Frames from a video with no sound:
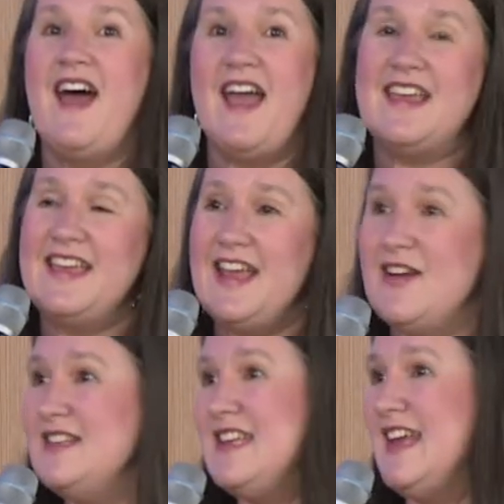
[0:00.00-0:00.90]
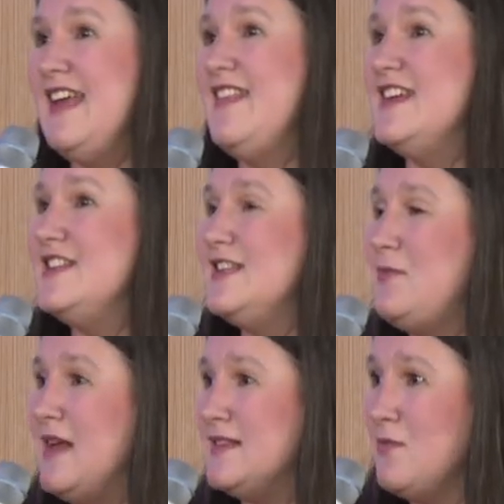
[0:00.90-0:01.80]
I can guarantee that she
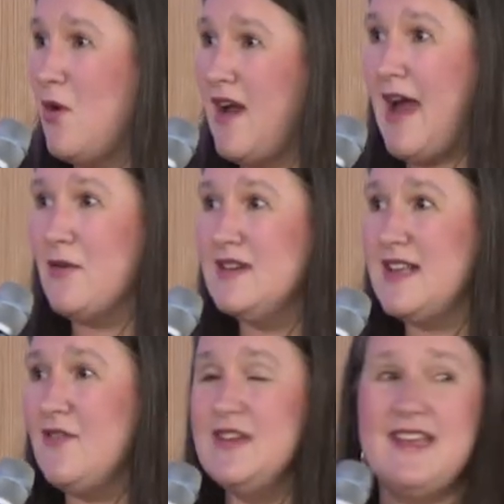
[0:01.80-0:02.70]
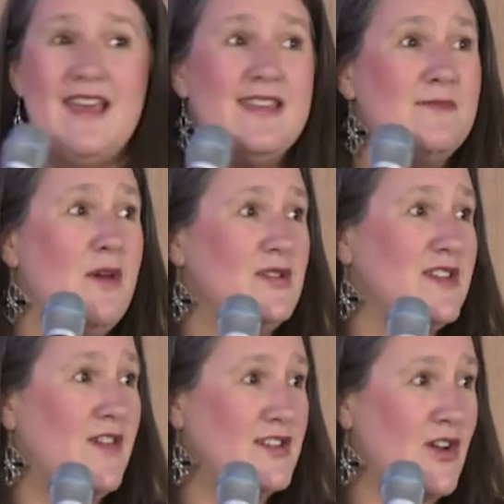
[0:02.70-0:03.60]
spends more hours every day than
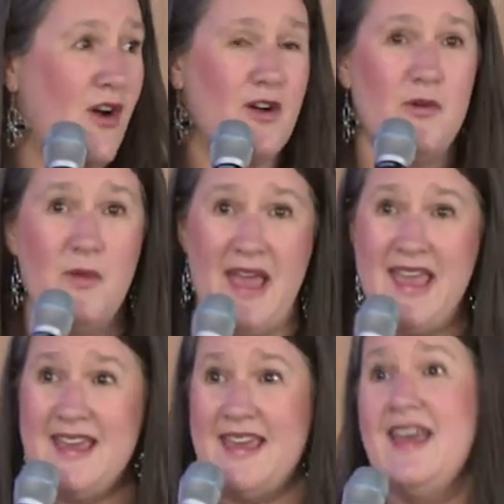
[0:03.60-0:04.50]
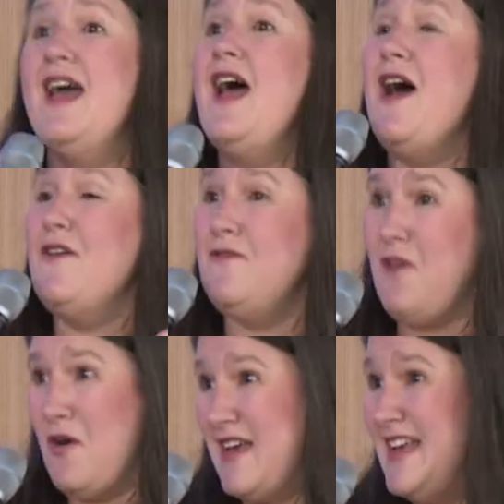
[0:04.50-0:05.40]
most of us are awake,
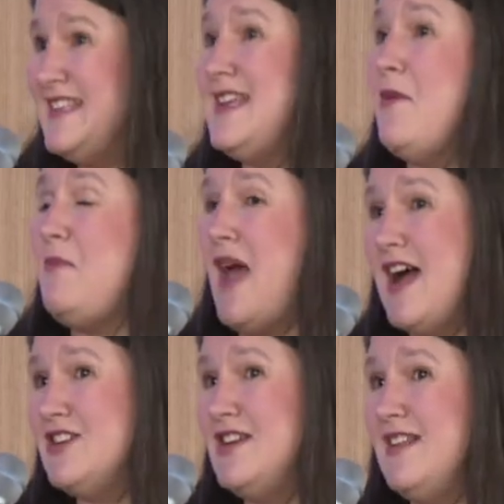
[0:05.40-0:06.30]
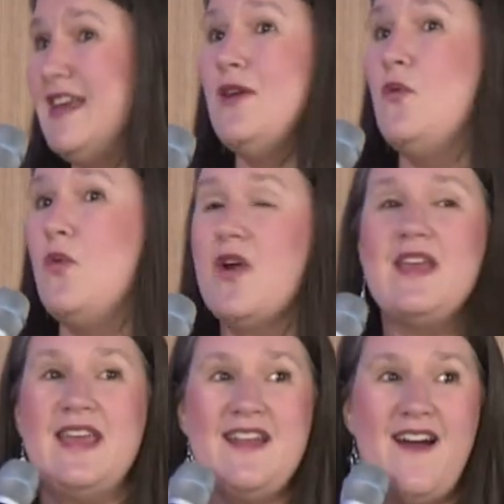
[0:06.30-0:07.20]
focused, passionately
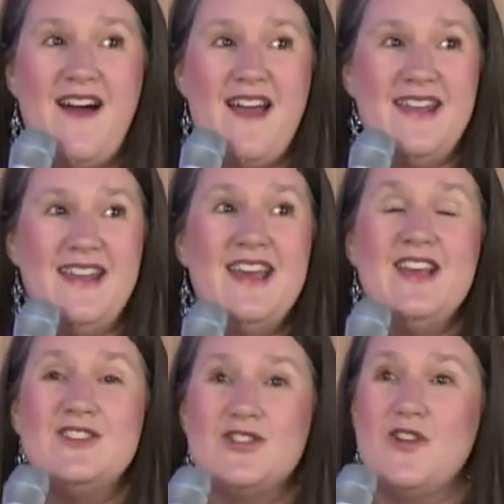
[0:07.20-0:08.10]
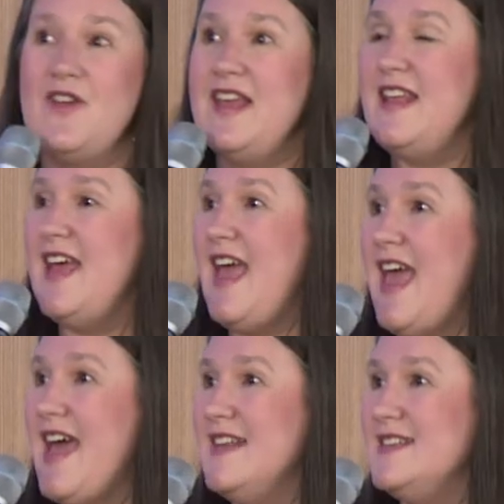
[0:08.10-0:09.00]
working on serving
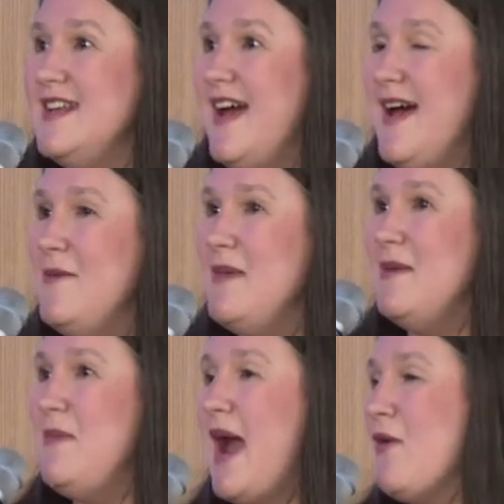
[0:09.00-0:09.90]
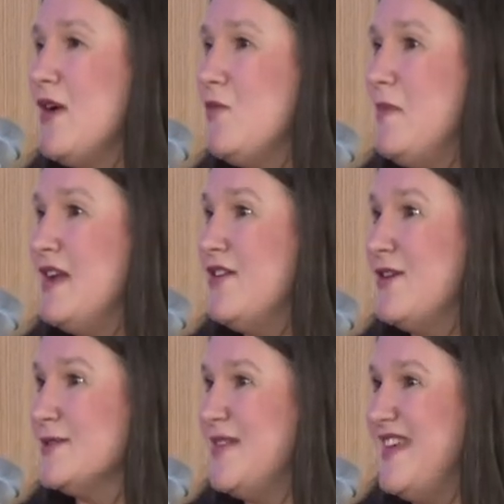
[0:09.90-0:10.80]
and um, empowering women and
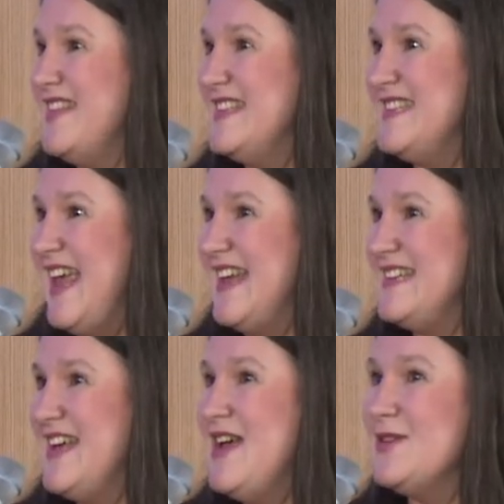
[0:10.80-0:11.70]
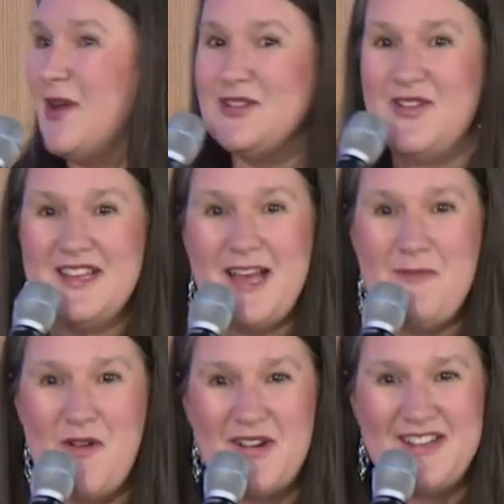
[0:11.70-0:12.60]
girls within the state. So I'll turn the
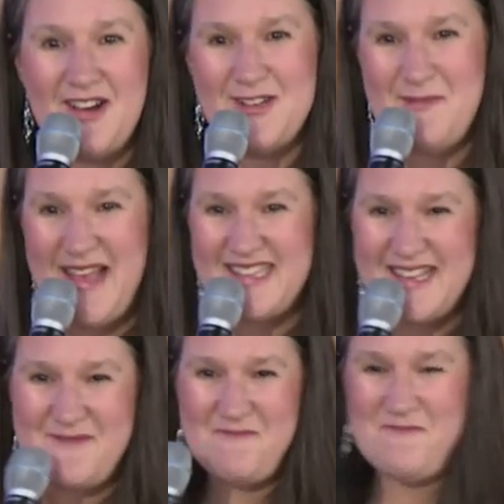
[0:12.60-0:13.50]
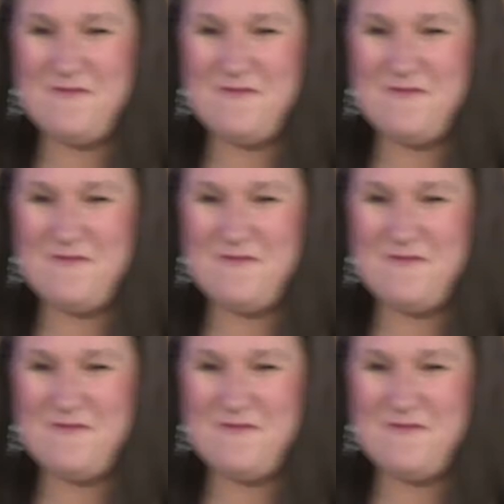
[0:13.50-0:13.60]
time over to Dr. Madsen.